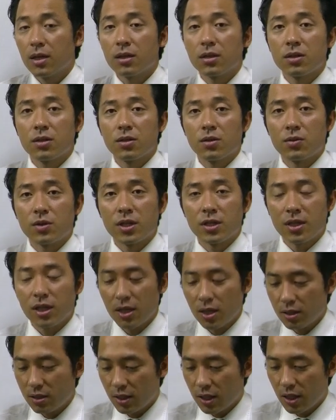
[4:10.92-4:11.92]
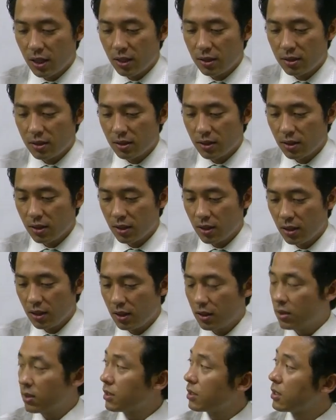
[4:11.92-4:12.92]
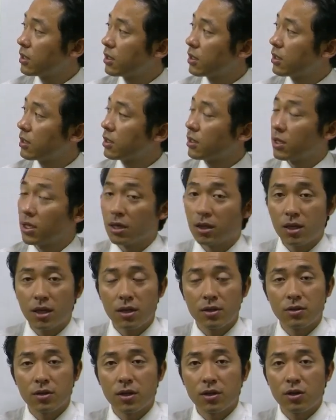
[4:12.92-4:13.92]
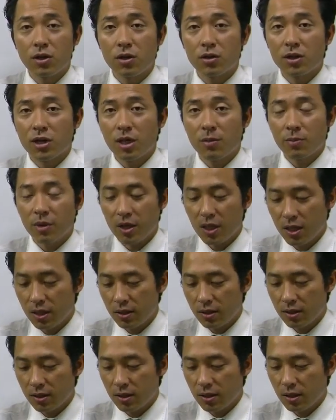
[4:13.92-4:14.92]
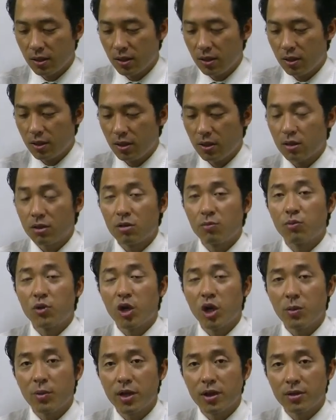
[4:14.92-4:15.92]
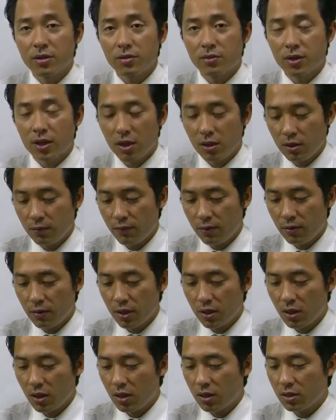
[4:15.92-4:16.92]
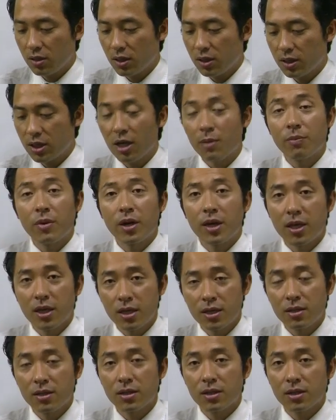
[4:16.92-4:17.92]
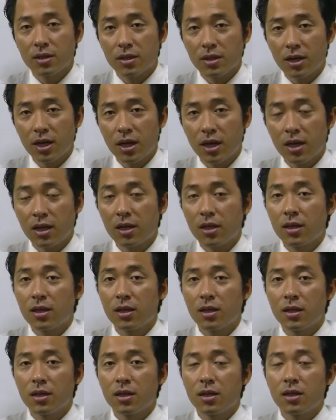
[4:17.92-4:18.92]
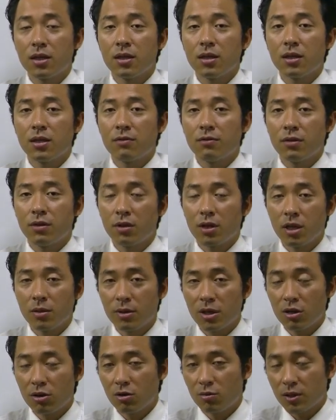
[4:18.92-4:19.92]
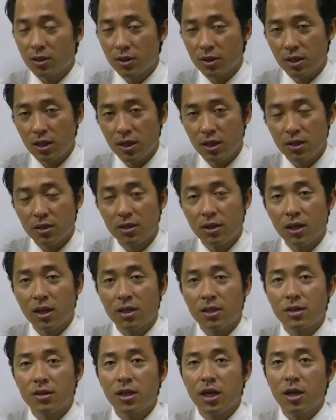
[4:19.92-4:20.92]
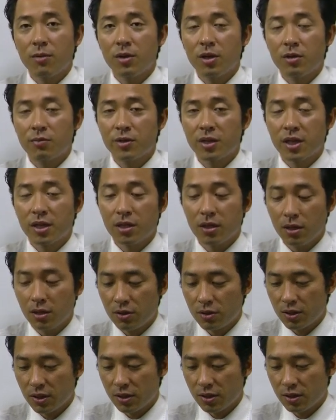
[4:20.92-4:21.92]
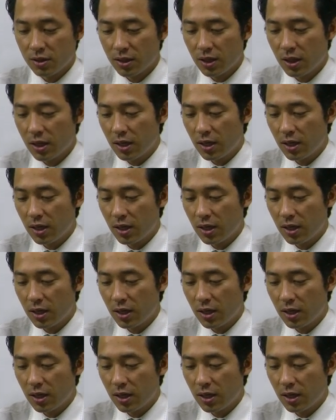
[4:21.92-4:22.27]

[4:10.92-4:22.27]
So the second case is in case you are not Japanese. Previously, if you are not the Japanese and if you are living overseas at the timing of the inheritance,